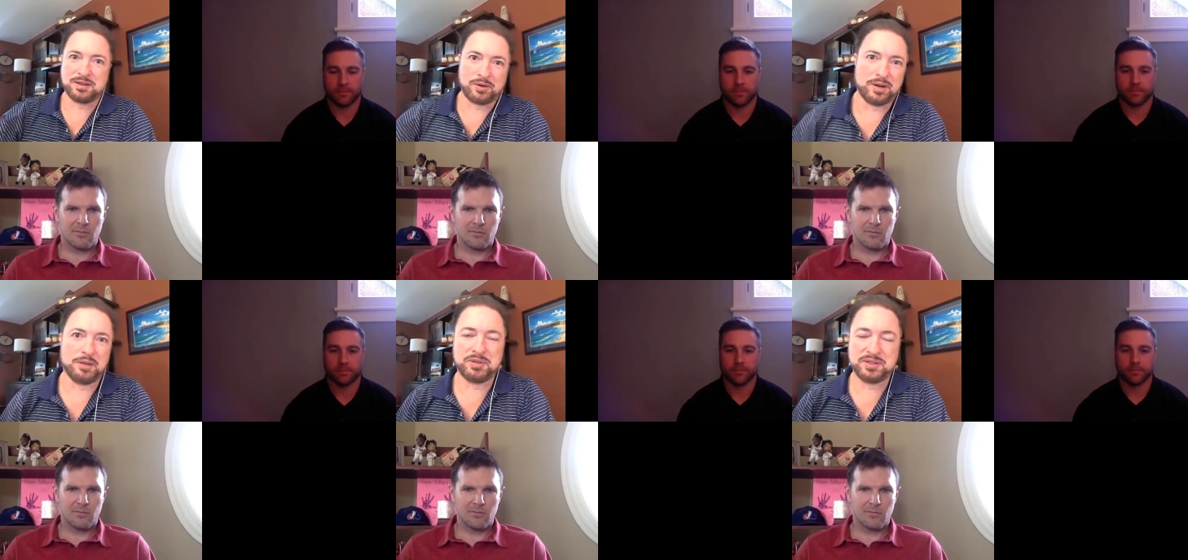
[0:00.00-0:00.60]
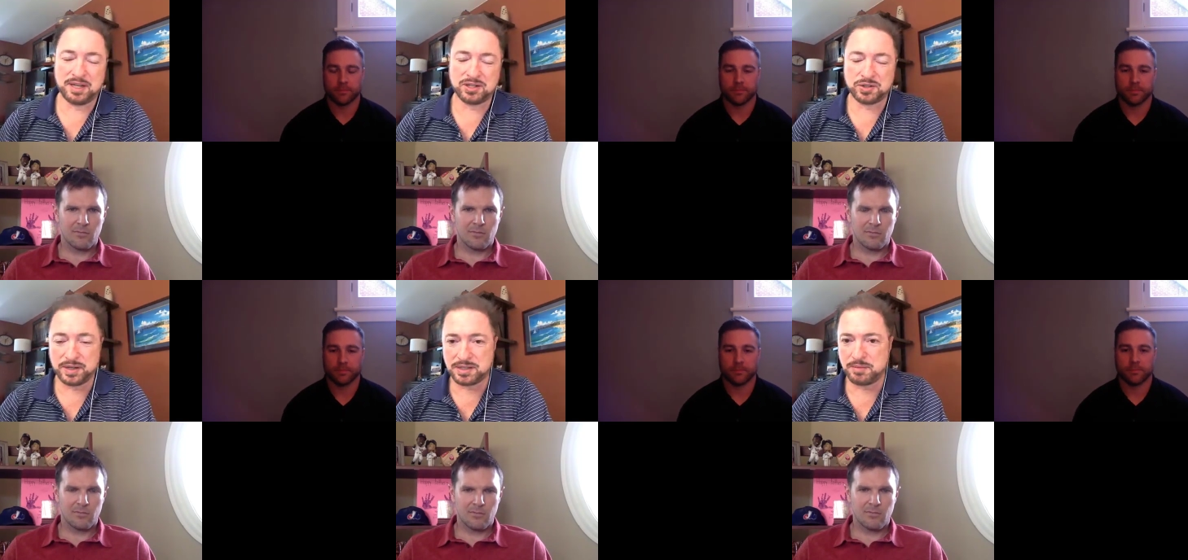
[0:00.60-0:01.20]
Speaker 1: their earning
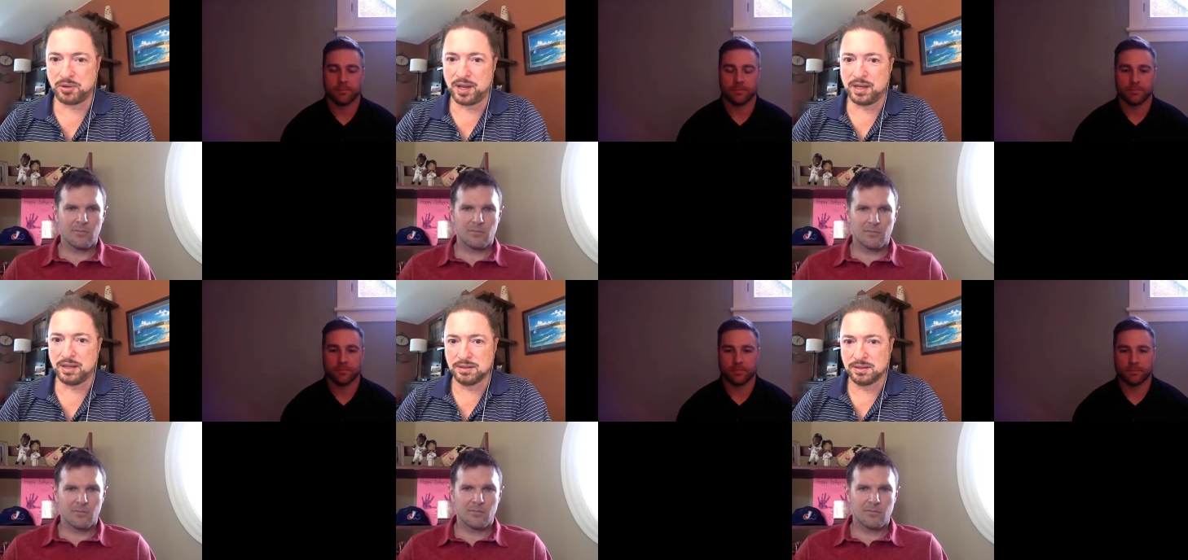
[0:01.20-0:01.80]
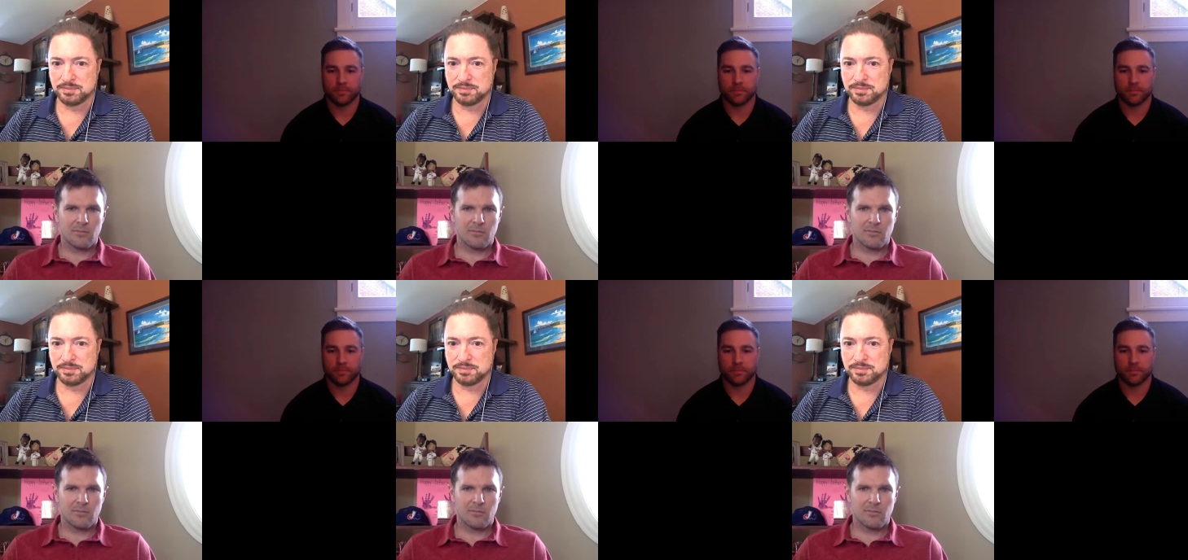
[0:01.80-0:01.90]
potential as they play.